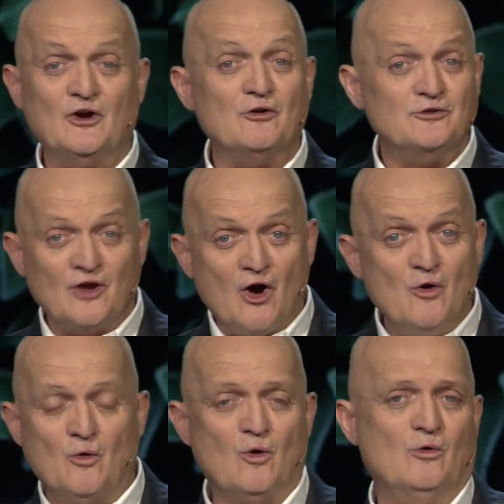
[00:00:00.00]
don't
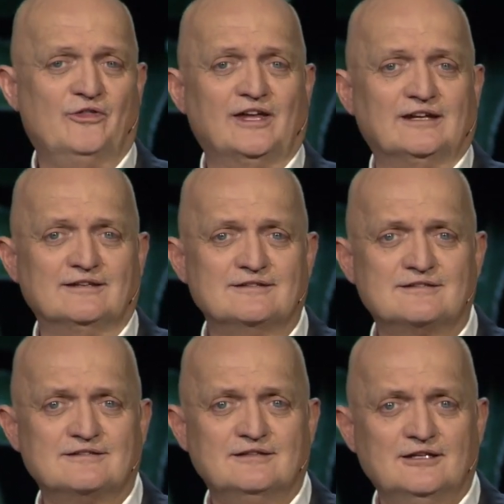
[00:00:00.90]
know all
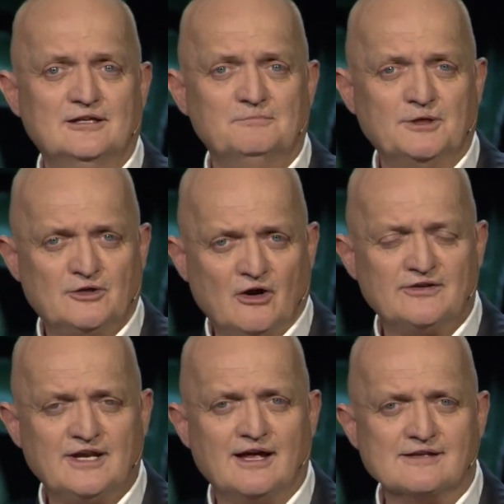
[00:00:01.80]
things, but
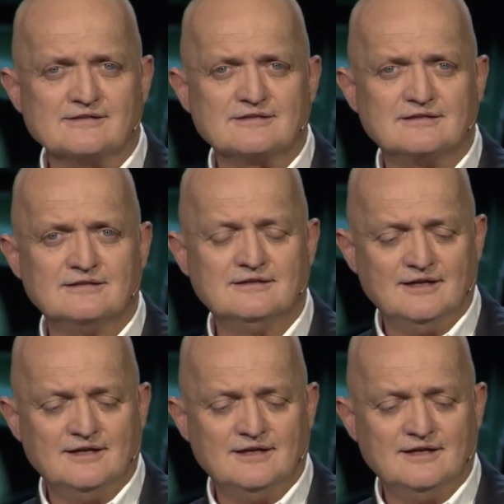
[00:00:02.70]
God does.